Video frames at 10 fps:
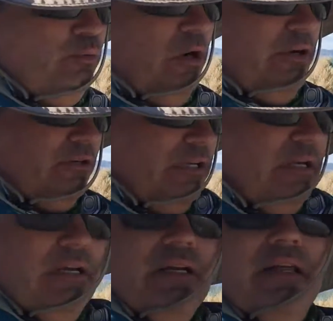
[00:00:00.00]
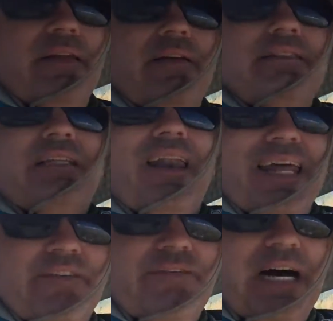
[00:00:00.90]
water and then
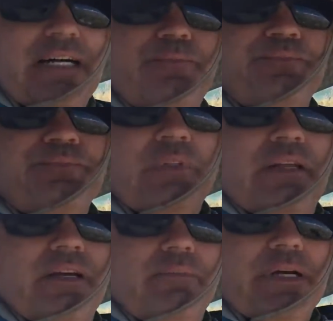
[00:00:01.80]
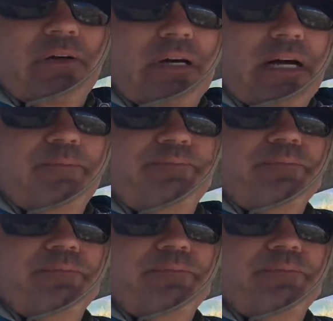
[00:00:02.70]
solidify and then build up